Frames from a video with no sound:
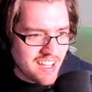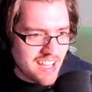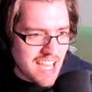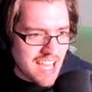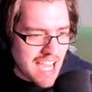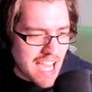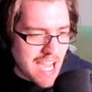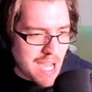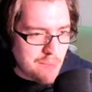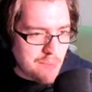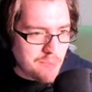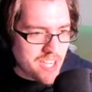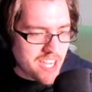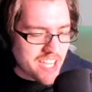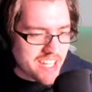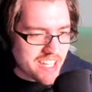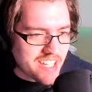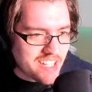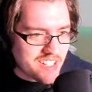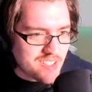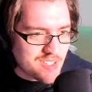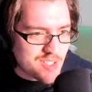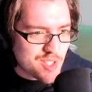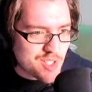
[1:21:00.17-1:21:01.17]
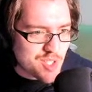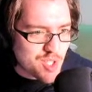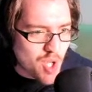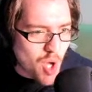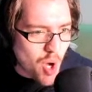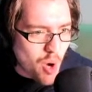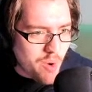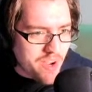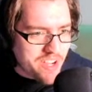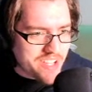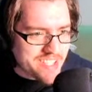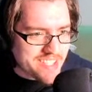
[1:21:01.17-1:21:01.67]
I'm getting
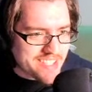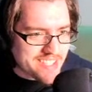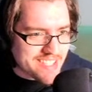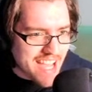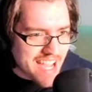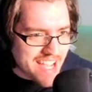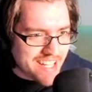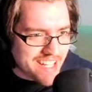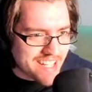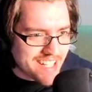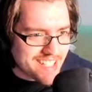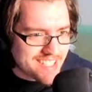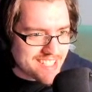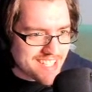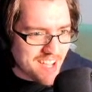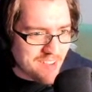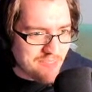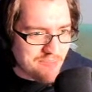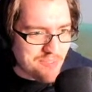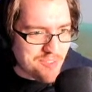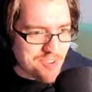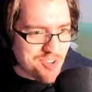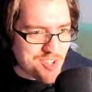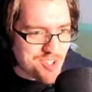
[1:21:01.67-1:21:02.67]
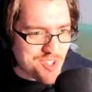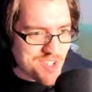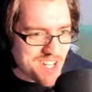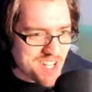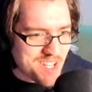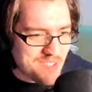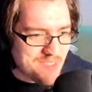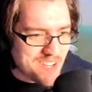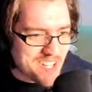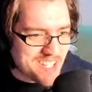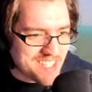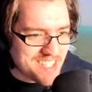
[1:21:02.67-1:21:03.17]
so excited. I'm
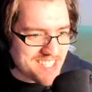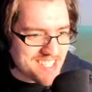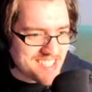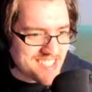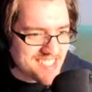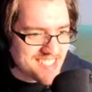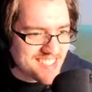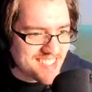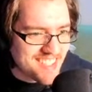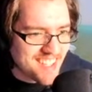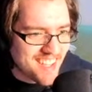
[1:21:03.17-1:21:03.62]
frustrated by this.